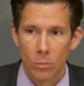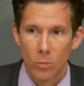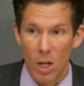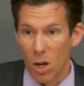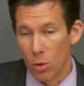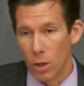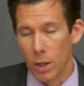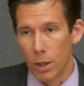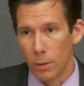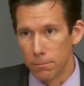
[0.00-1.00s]
Now,
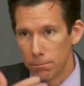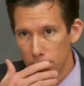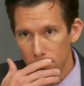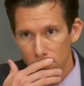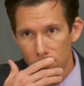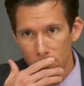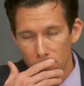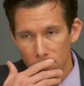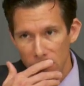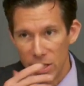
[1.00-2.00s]
uh,
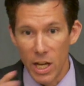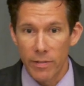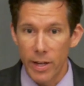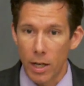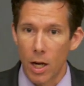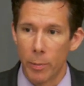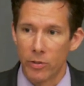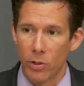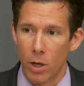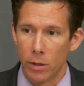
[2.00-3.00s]
none of that
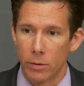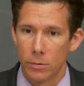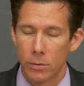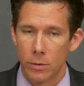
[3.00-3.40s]
comments on